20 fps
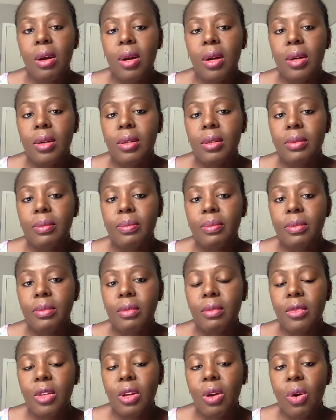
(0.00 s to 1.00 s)

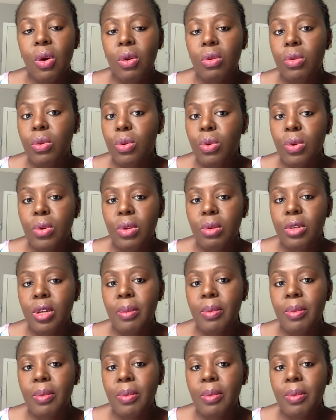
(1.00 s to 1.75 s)
or throat.